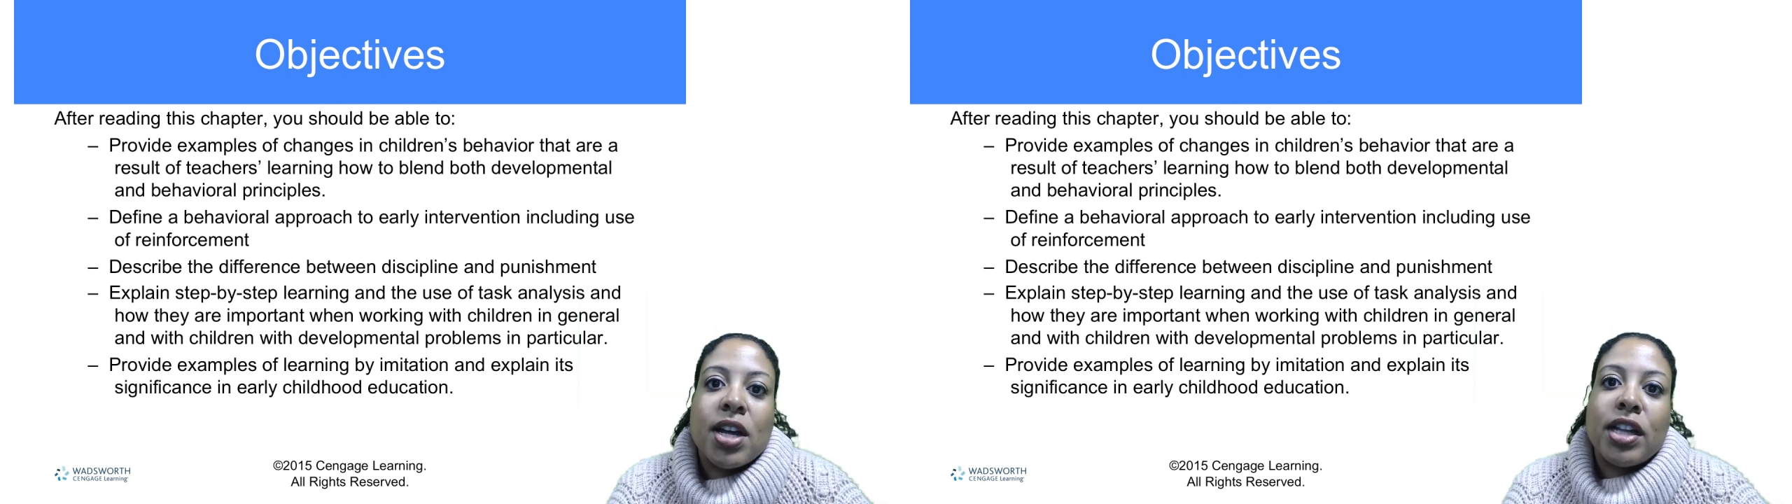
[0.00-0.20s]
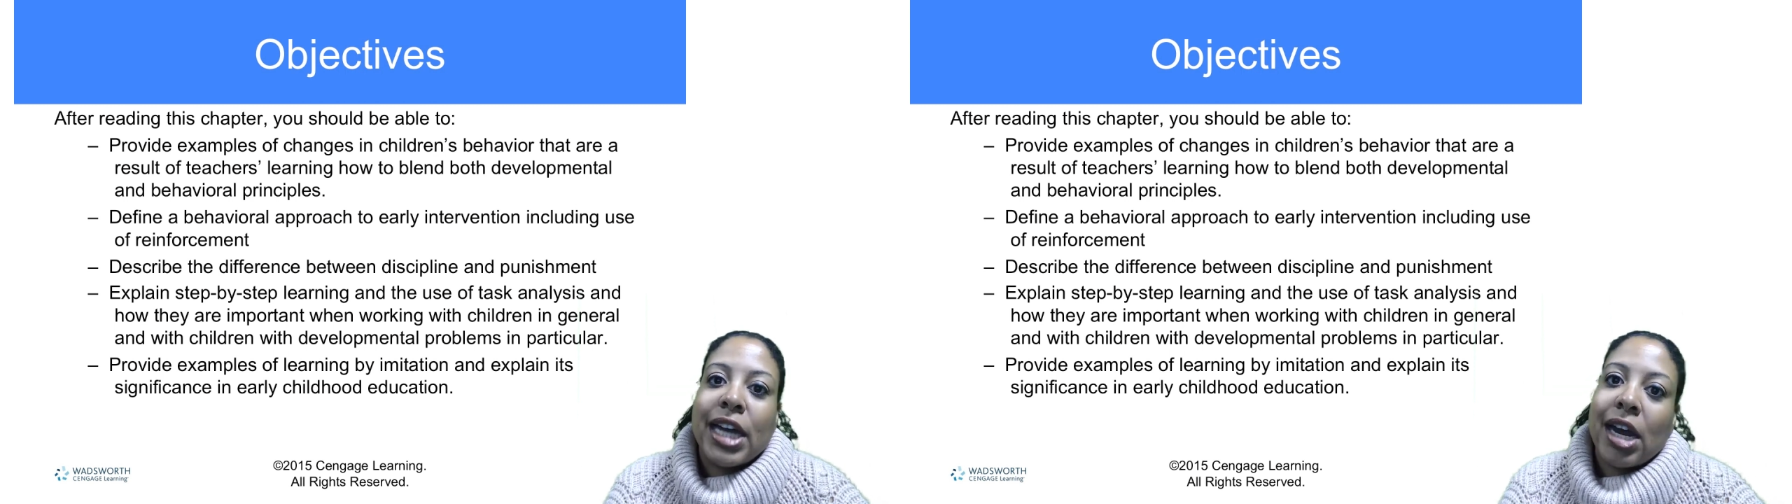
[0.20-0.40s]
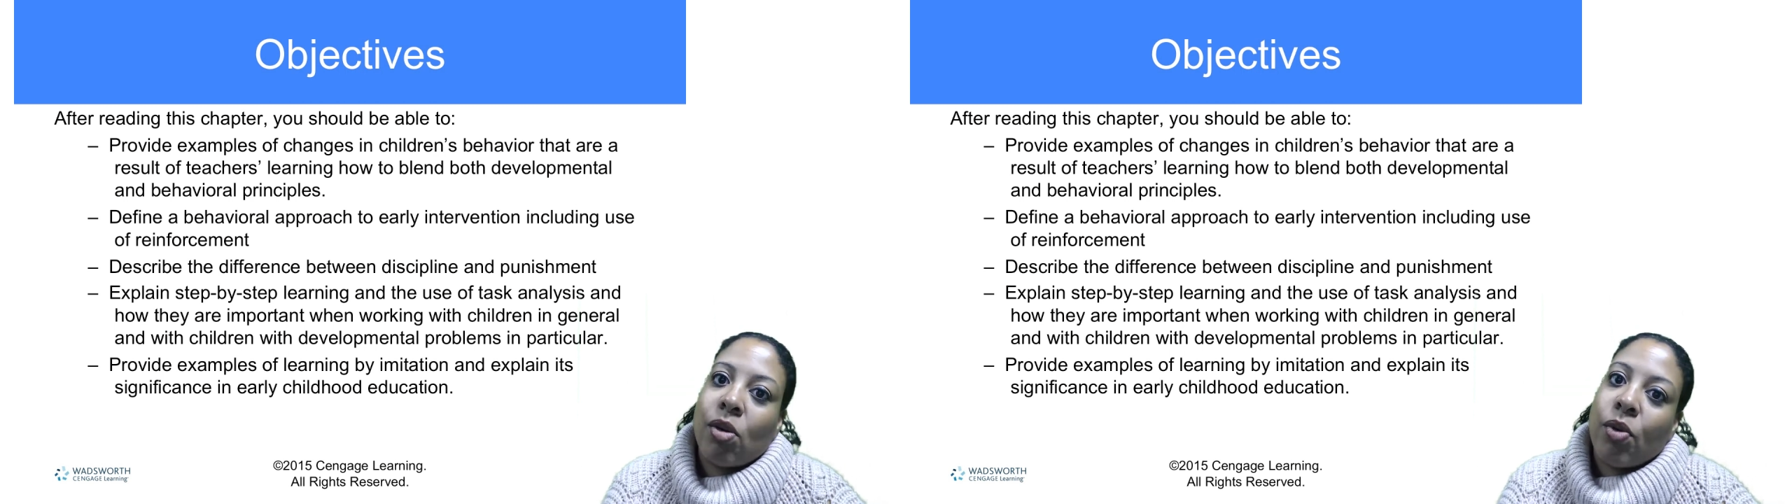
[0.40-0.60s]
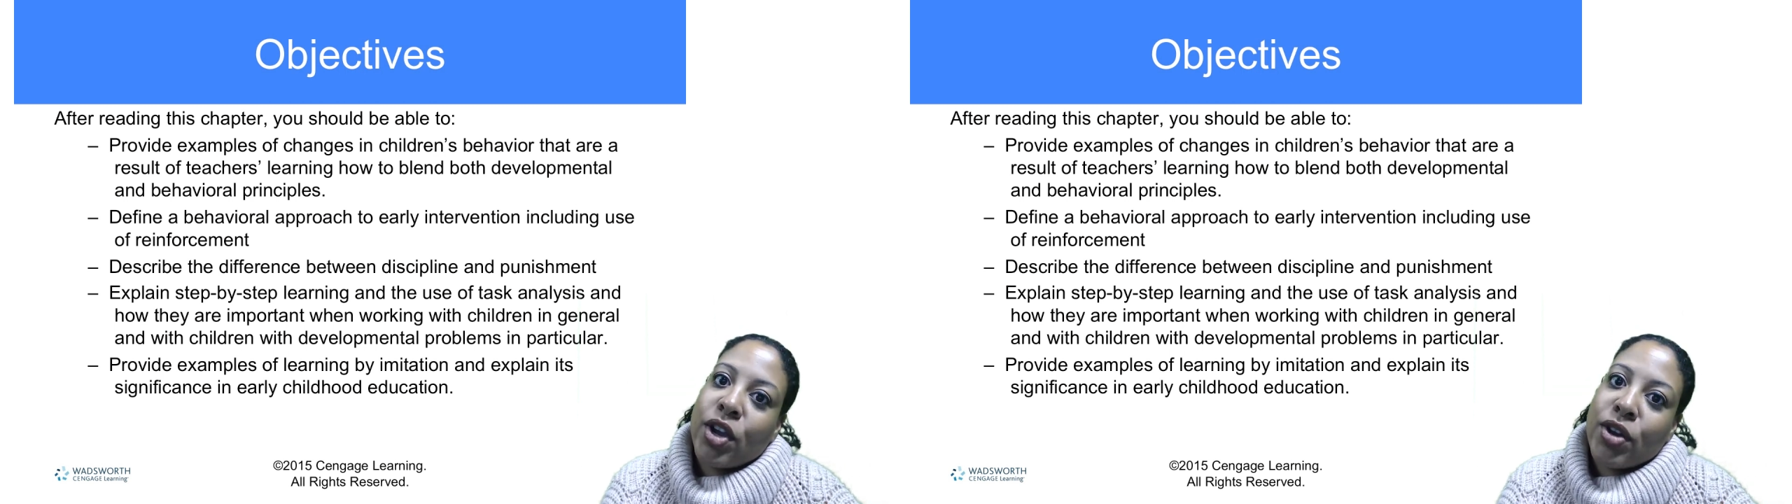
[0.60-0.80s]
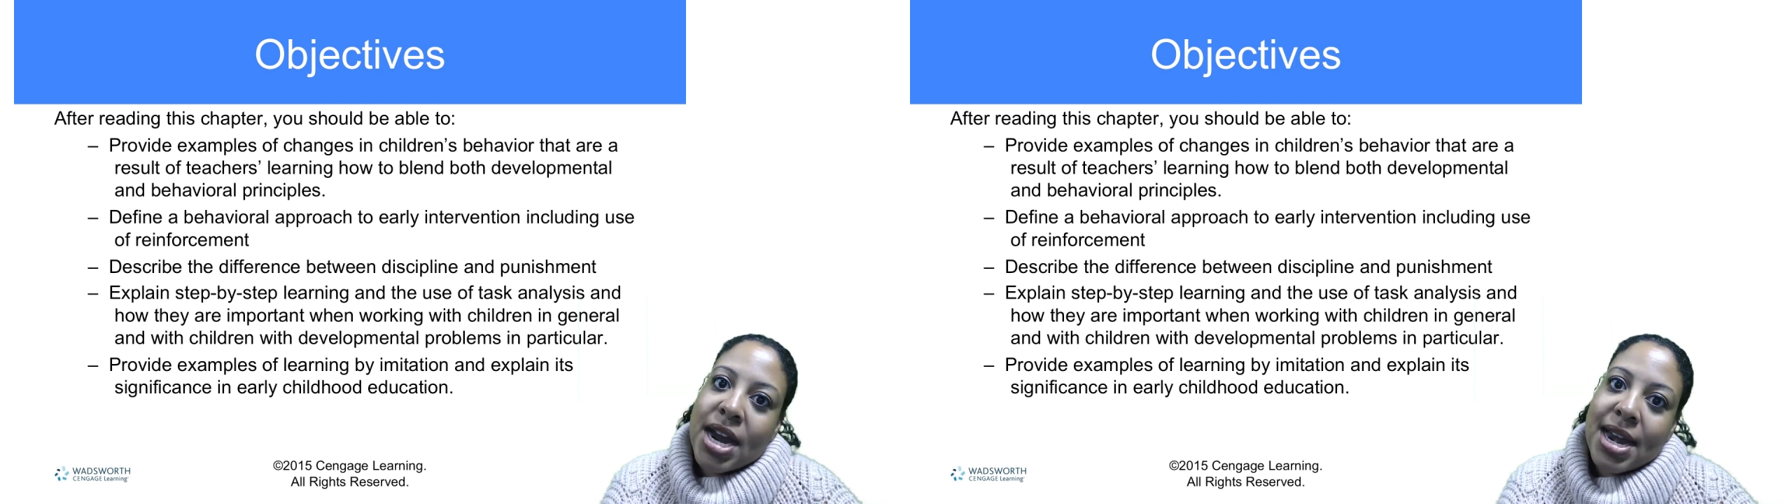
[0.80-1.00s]
later when
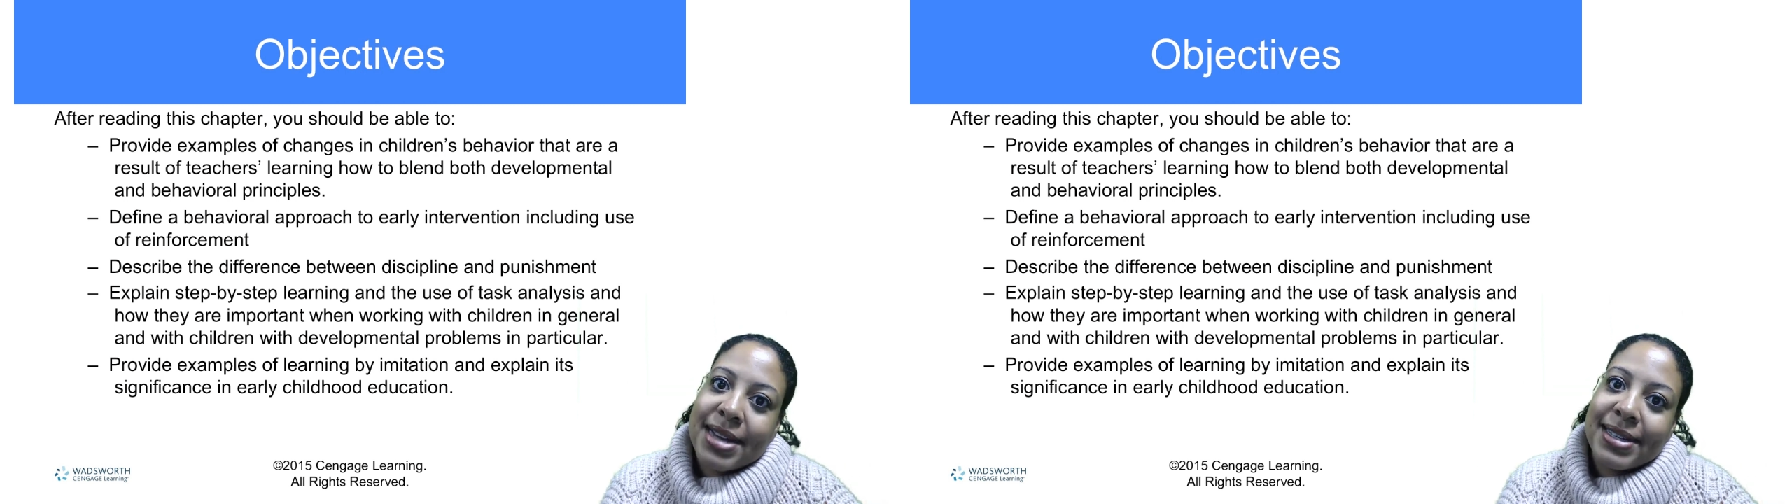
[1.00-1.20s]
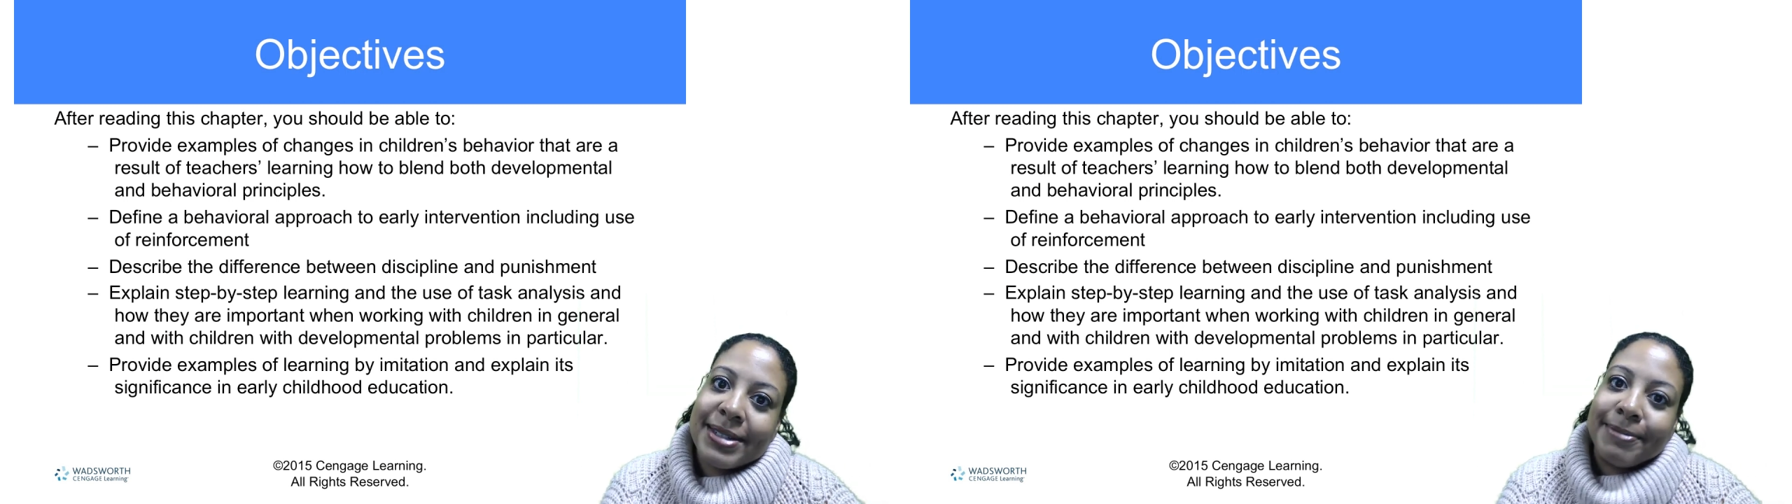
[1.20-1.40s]
you need it.